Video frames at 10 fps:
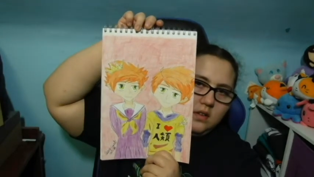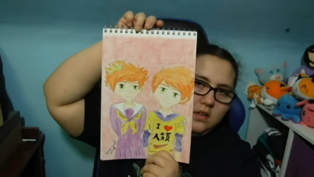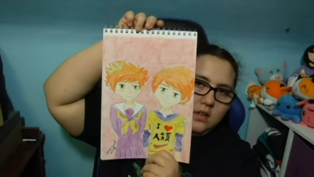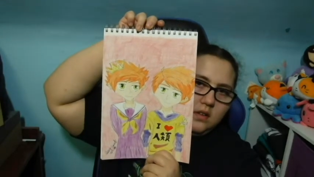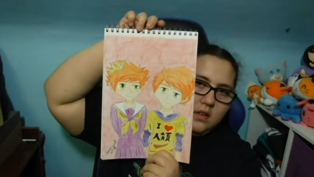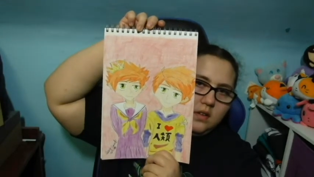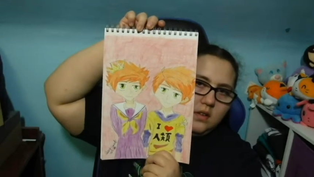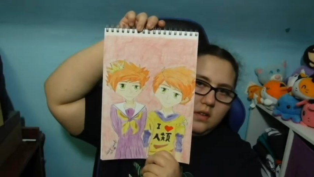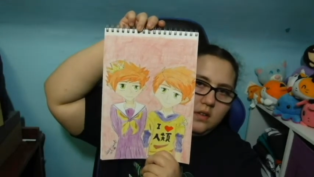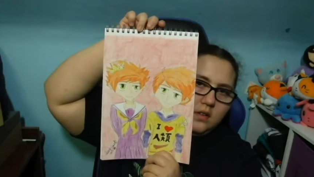
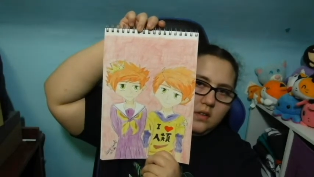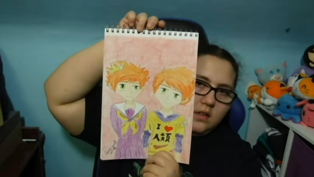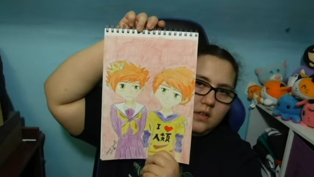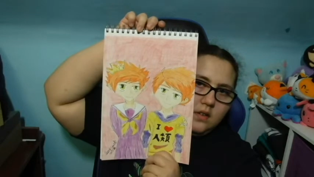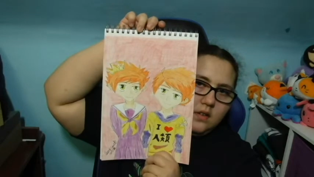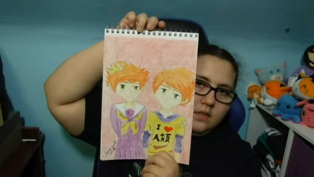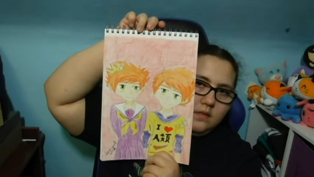No one is speaking in this clip.